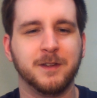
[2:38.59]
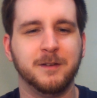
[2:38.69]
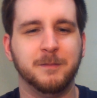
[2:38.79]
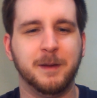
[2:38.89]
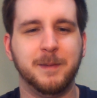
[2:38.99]

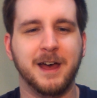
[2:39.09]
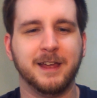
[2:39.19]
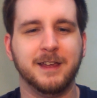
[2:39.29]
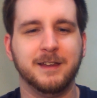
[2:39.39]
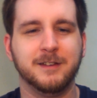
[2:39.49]
My
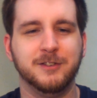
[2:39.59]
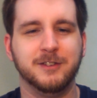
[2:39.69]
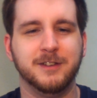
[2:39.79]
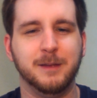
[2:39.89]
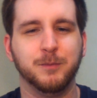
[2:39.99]
back
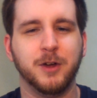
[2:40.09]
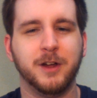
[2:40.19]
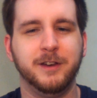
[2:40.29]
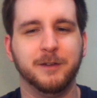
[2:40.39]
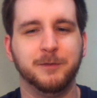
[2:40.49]
just ain't
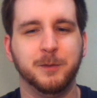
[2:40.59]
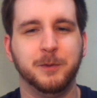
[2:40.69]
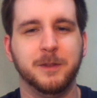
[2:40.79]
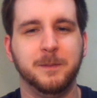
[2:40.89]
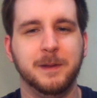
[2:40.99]
broad enough to
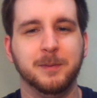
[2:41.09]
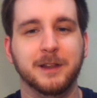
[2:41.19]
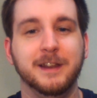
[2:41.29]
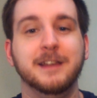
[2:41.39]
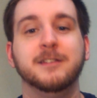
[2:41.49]
put the people
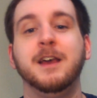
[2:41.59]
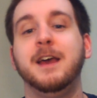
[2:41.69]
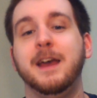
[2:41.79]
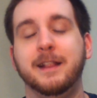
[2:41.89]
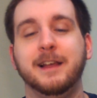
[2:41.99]
at ease.
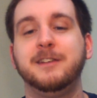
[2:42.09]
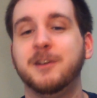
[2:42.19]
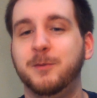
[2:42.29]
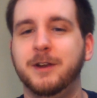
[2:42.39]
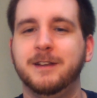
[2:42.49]
And like
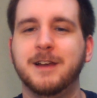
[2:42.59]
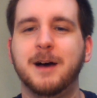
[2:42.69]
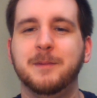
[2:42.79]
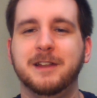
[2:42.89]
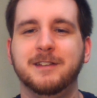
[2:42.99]
someone had
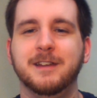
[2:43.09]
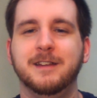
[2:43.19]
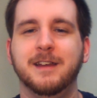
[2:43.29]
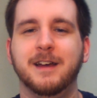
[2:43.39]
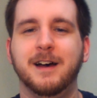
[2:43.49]

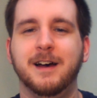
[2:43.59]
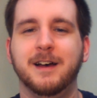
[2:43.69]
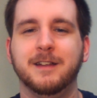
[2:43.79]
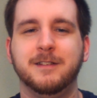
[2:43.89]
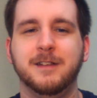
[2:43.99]
commented,
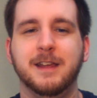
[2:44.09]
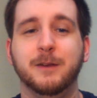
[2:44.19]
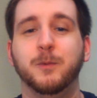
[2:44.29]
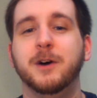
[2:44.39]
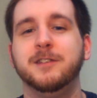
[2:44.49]
uh,
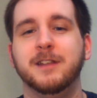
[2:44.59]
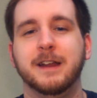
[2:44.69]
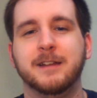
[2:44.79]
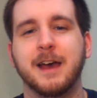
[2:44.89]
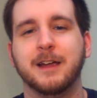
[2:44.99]
it was an
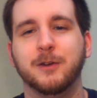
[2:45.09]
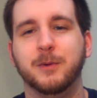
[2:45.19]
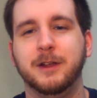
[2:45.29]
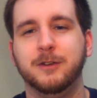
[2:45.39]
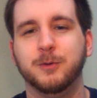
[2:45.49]
attack
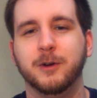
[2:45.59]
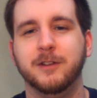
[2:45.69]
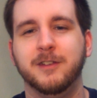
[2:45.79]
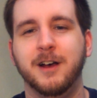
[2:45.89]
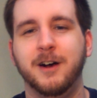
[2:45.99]
going
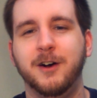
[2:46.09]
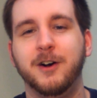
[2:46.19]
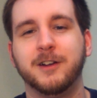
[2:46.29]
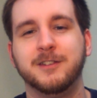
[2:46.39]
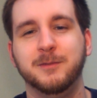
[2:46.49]
towards uh,
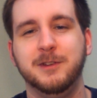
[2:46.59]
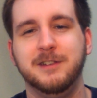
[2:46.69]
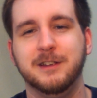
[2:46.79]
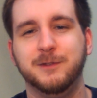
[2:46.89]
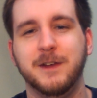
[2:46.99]
Hawks, and we
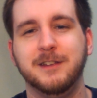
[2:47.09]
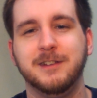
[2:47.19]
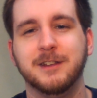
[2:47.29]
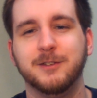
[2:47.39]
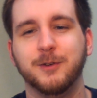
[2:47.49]
see his face
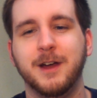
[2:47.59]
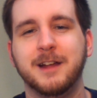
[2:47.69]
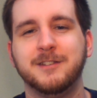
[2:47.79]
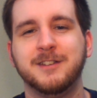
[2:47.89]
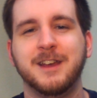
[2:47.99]
get
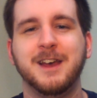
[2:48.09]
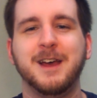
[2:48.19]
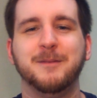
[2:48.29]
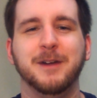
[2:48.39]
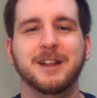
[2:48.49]
scratched.
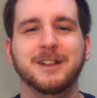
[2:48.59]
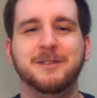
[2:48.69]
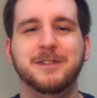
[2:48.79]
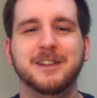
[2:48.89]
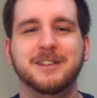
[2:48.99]
But I
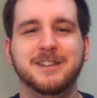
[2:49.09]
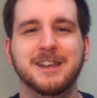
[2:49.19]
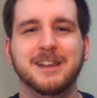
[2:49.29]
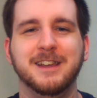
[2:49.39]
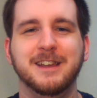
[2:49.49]
love this,
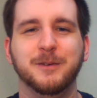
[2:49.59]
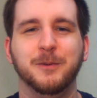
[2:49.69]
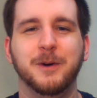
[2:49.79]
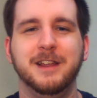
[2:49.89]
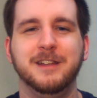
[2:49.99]
seeing
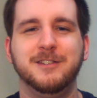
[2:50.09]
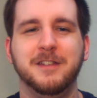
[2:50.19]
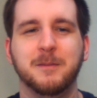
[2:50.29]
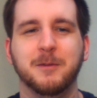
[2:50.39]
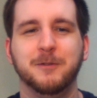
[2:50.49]
what each of
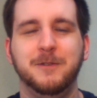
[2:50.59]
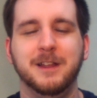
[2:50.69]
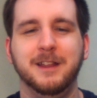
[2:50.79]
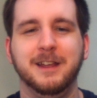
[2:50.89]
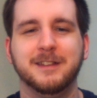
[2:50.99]
them are
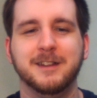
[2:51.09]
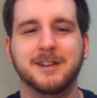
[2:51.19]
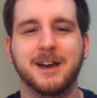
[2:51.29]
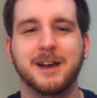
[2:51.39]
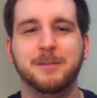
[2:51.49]
feeling at the
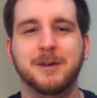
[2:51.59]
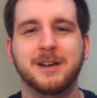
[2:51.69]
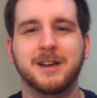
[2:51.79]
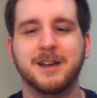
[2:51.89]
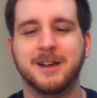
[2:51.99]
time.
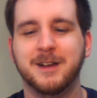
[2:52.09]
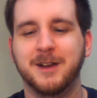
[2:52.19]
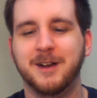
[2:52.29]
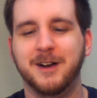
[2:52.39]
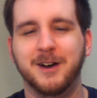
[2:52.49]

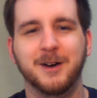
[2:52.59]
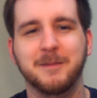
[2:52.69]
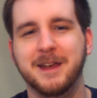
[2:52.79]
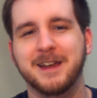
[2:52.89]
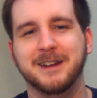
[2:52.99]
Oh
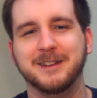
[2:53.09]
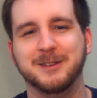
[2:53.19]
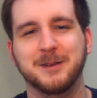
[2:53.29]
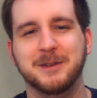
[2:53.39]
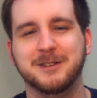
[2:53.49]
man, this
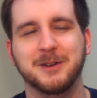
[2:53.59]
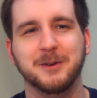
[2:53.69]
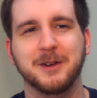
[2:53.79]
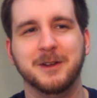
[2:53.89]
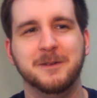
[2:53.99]
is gonna be
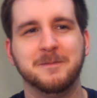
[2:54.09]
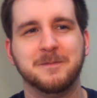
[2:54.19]
so good.